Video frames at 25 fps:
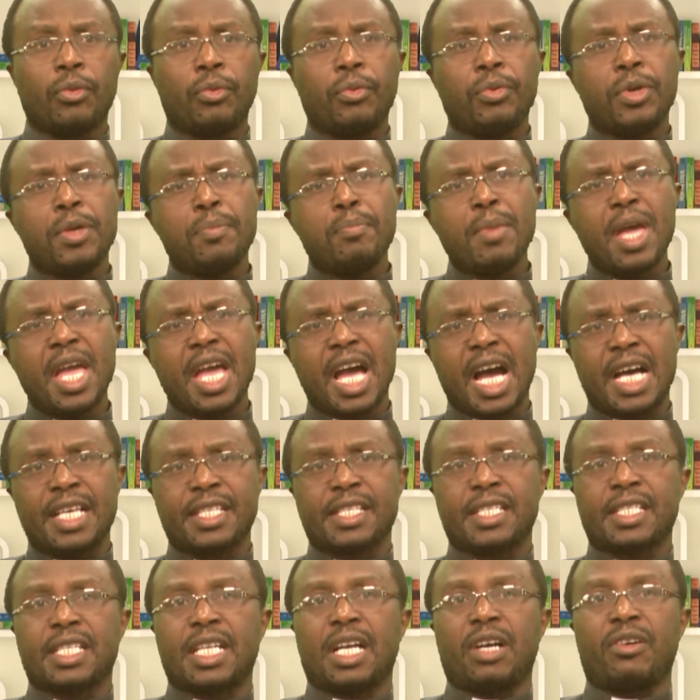We may
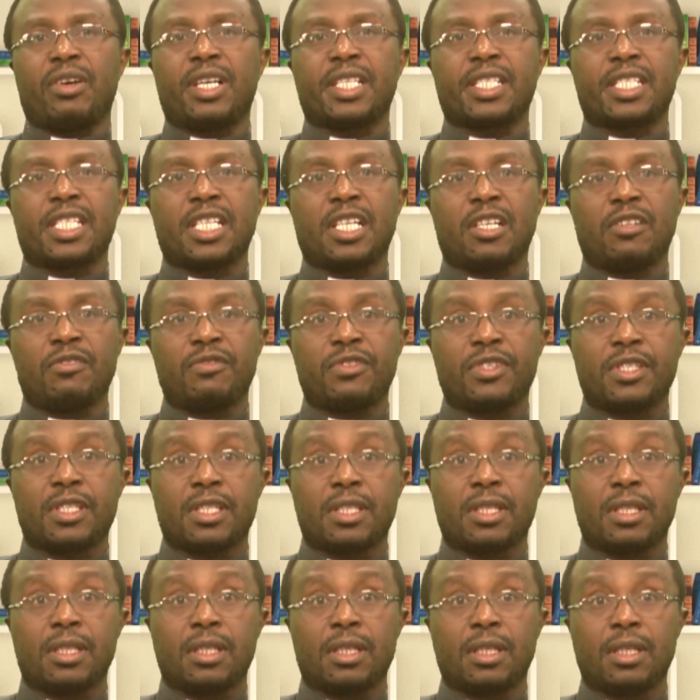ask
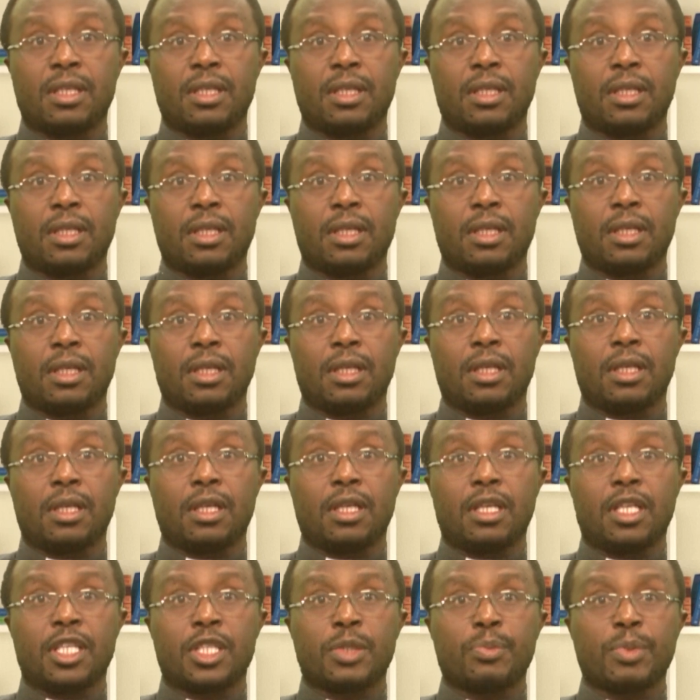ourselves,
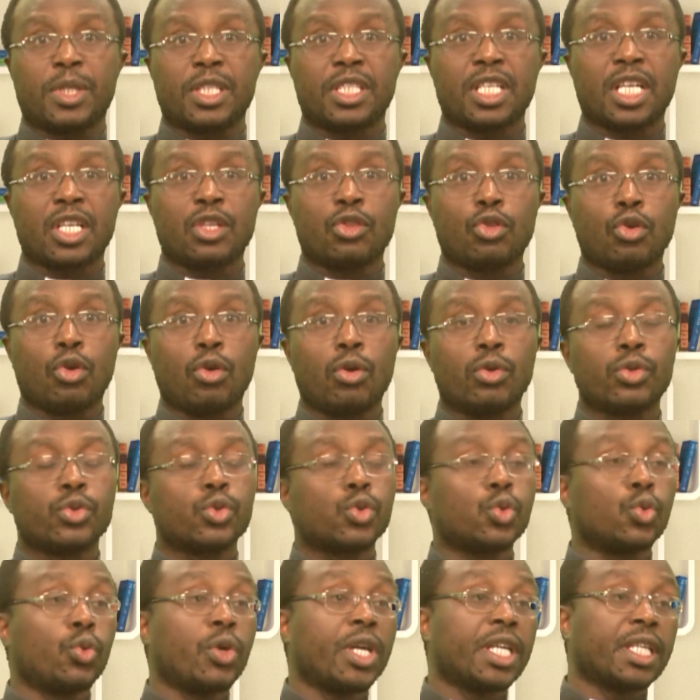especially
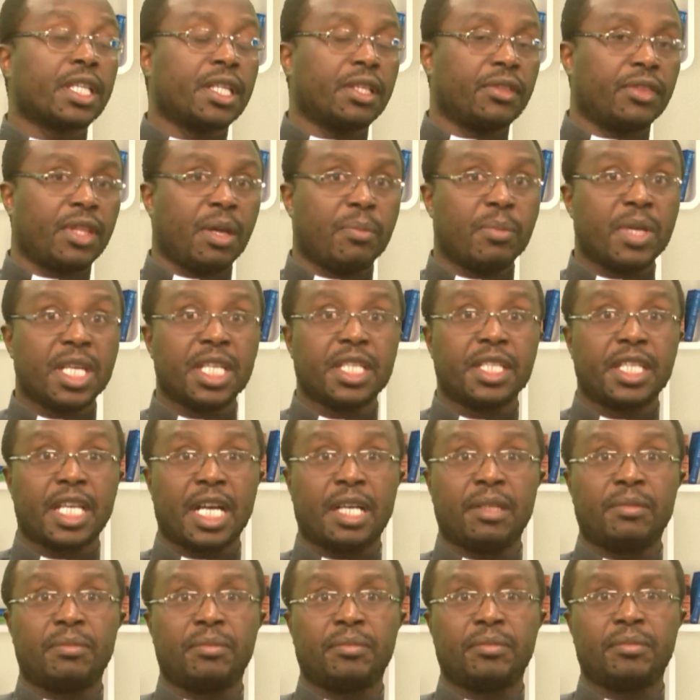those who work in the
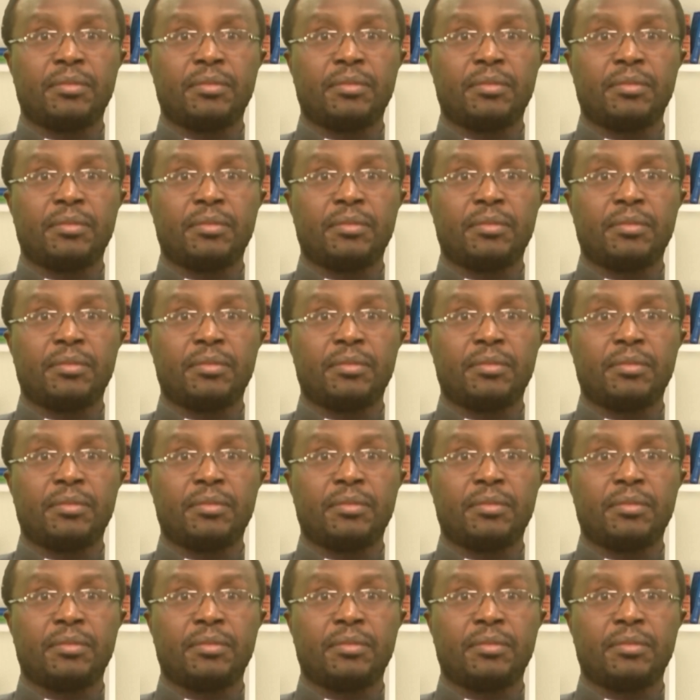media,